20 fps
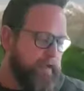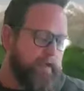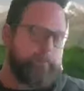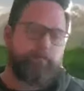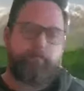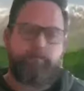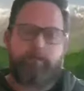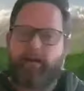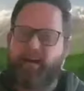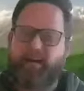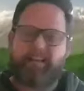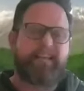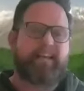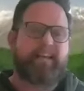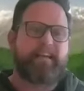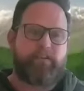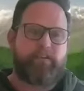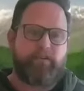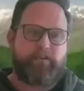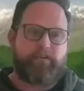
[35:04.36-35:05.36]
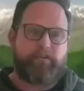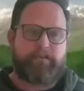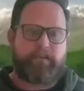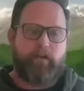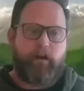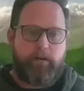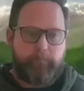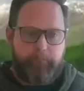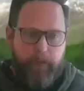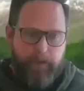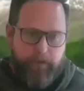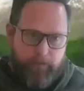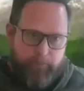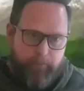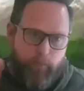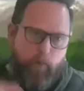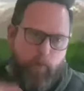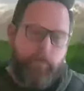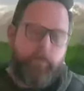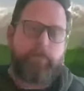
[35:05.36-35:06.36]
it comes from there. I see it used a lot. But the
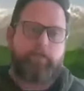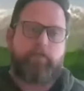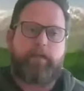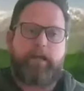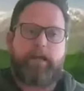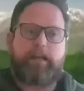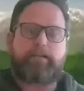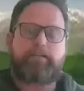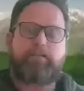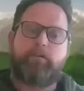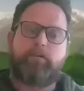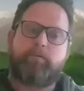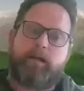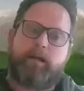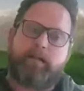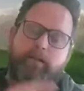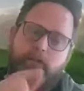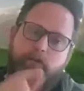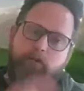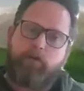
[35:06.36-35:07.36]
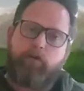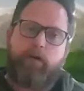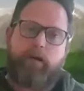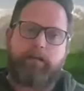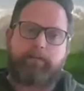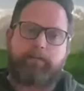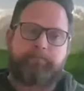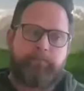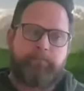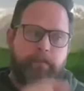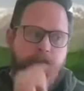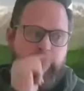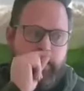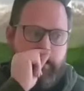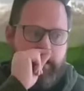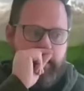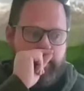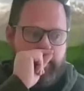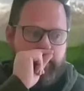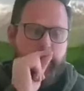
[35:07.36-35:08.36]
point that you're getting to about Ukraine
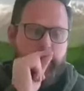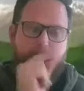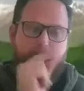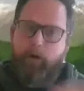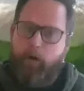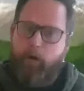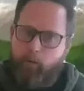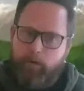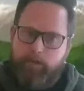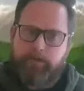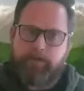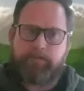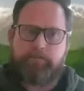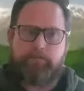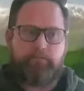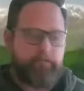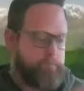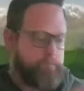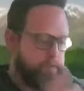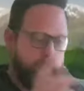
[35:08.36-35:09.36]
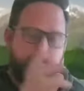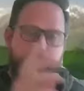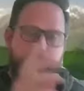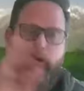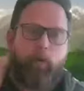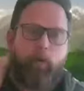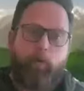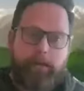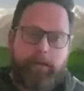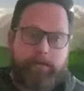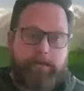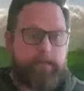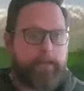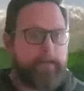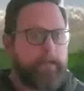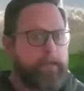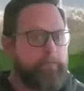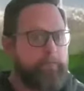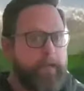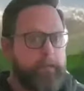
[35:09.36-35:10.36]
and Polish, Poland
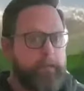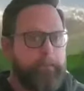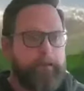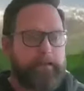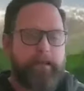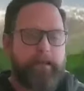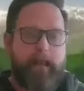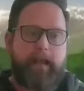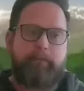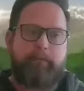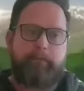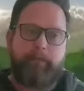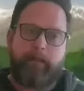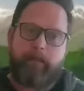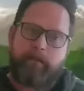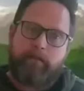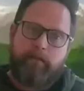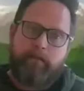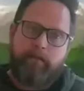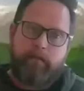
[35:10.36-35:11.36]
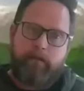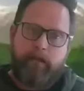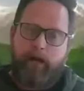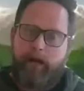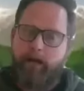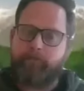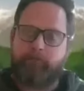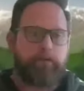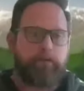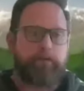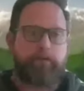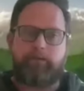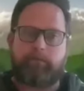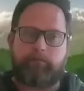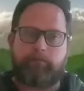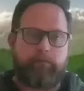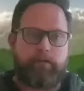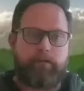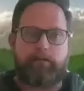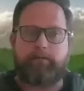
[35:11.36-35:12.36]
suddenly becoming the enemy after
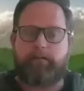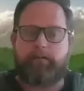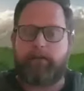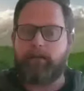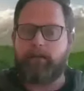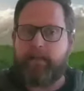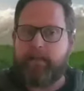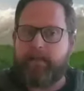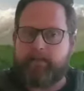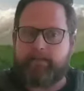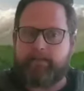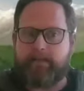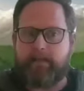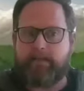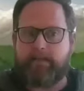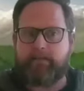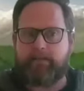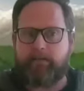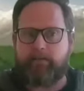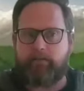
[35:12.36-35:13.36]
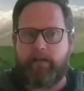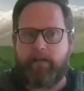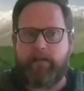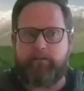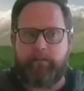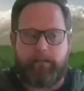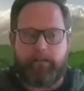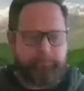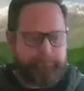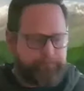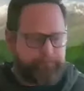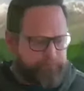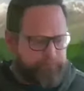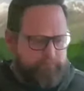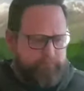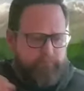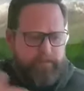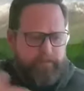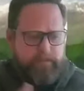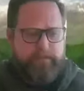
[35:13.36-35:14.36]
a leader says that they're an enemy,
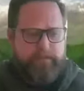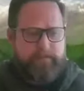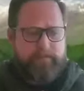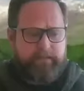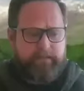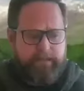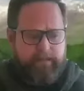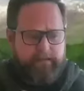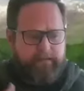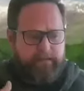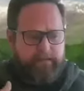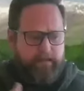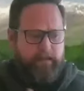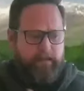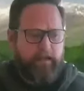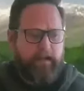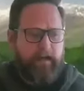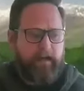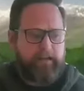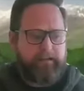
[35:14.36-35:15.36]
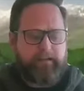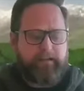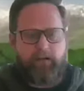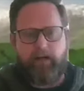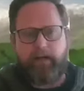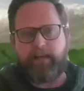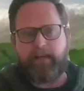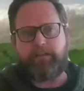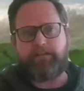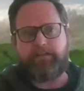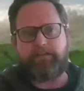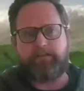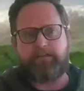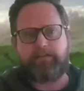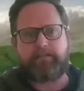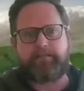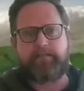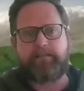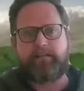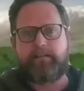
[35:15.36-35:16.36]
is that these underlying
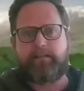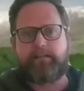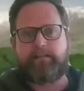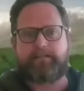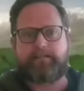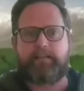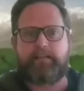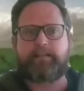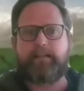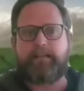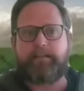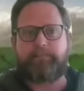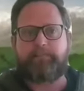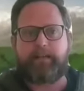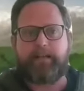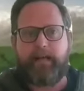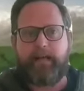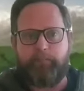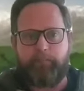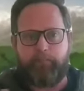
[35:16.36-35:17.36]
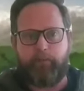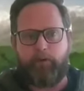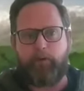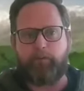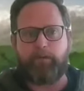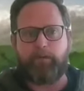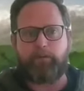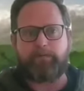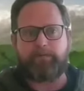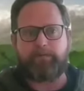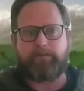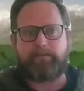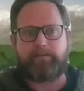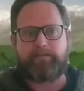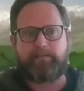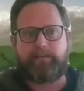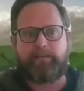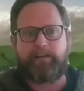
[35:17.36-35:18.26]
issues suddenly become problems